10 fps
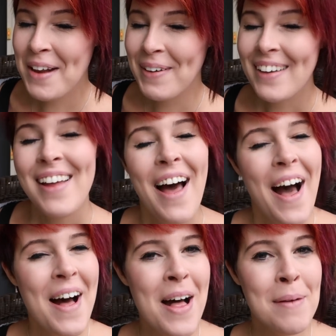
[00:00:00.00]
Anyway,
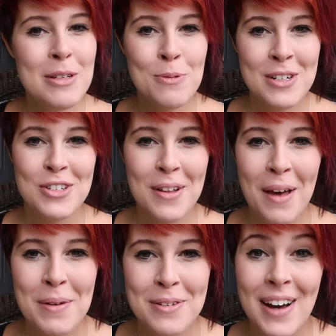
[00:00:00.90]
um, I just wanted to share
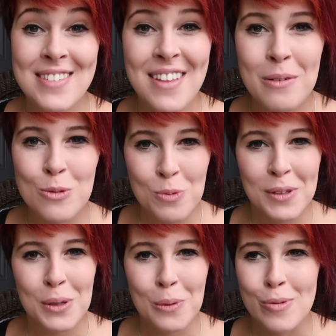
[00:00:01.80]
that with you guys. I thought it was a
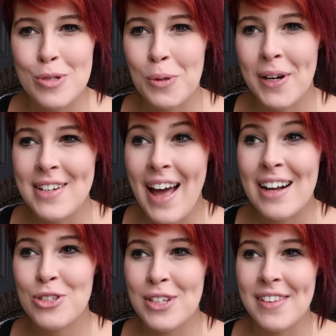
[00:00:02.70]
really cool story to
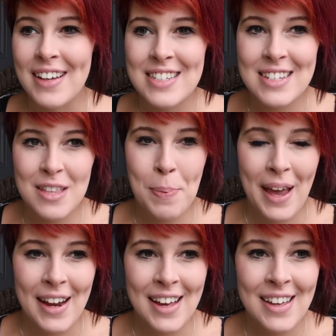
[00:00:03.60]
actually like see the
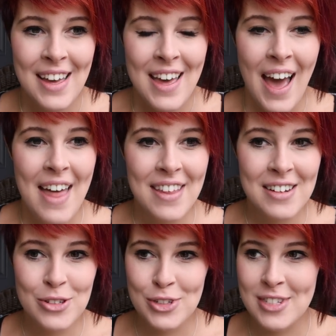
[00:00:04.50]
painting and
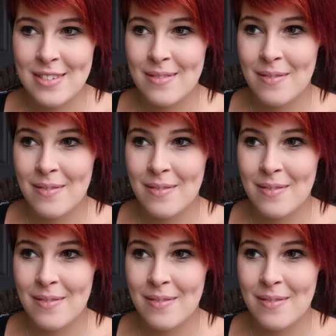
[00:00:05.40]
then just